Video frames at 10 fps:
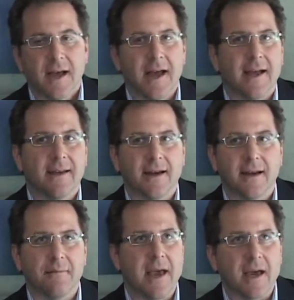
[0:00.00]
and
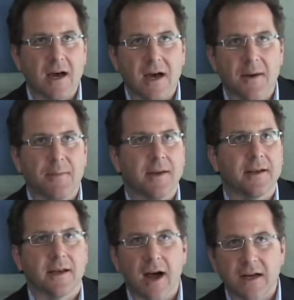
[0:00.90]
uh, makeup
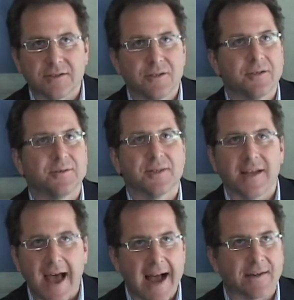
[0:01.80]
and costumes
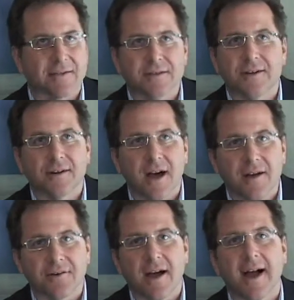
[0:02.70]
and actors under
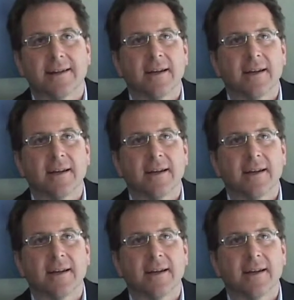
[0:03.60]
contract.